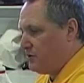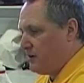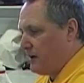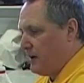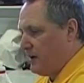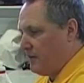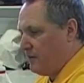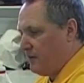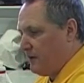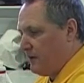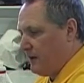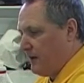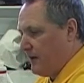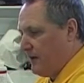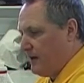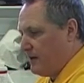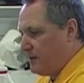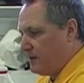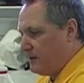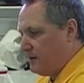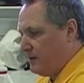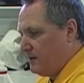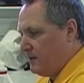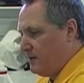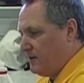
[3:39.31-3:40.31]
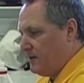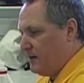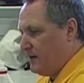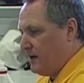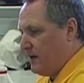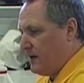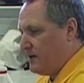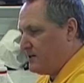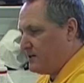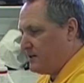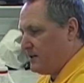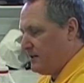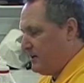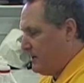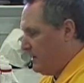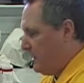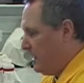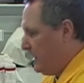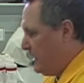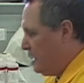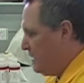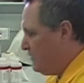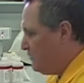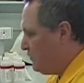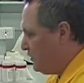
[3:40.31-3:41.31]
to have the light nice
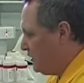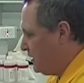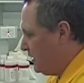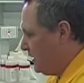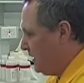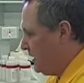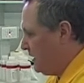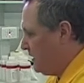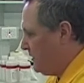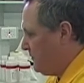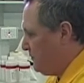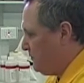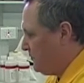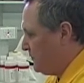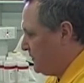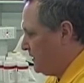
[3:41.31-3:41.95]
and evenly